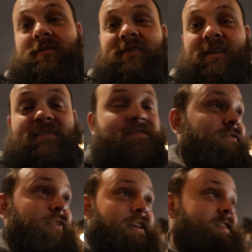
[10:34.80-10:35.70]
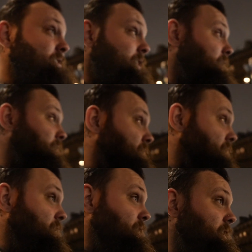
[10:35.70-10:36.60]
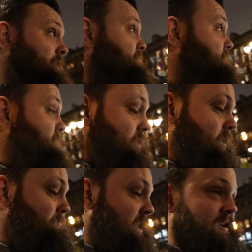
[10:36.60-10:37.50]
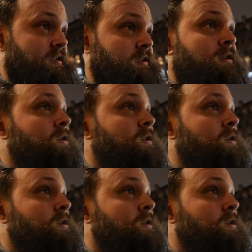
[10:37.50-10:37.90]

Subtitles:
This fucking city is amazing.